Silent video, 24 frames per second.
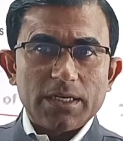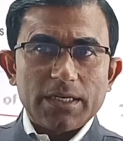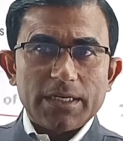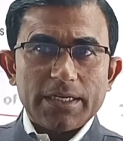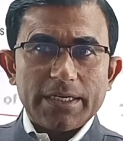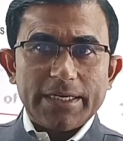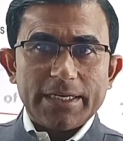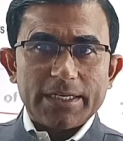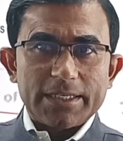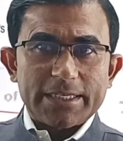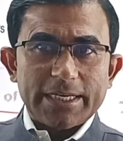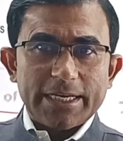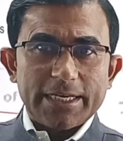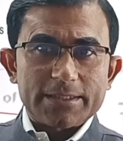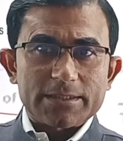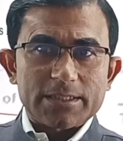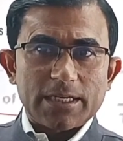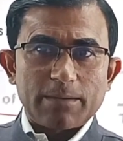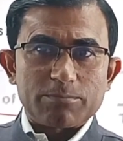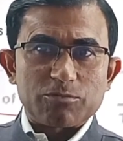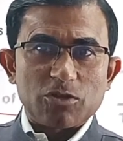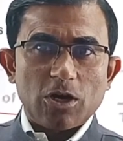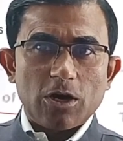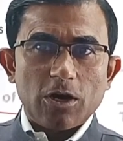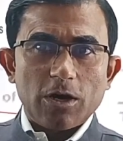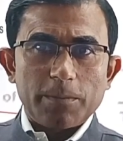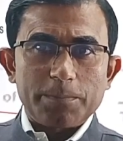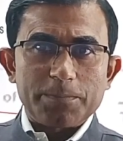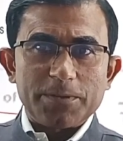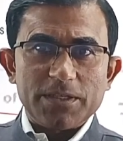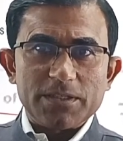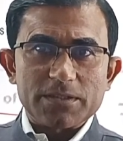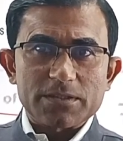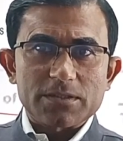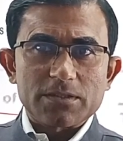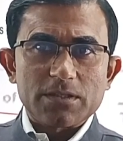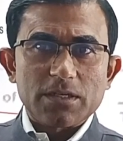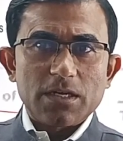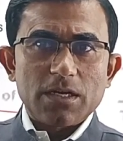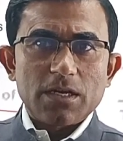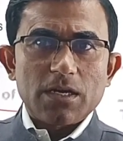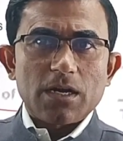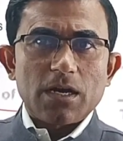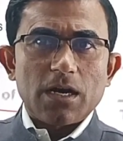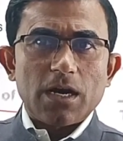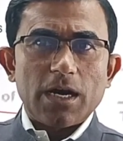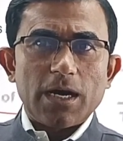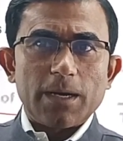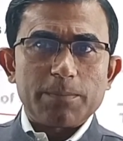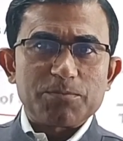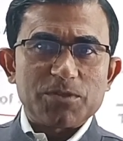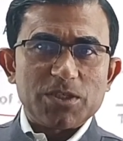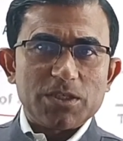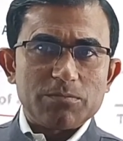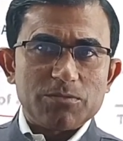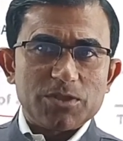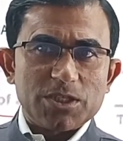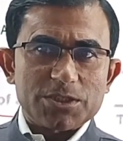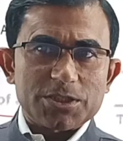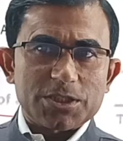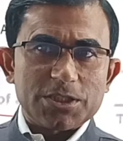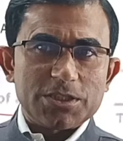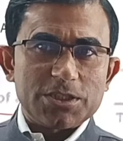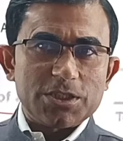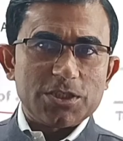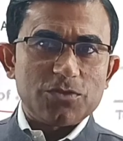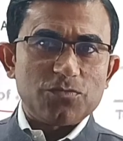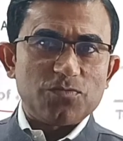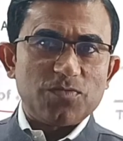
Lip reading: in case of the office of Chief Justice is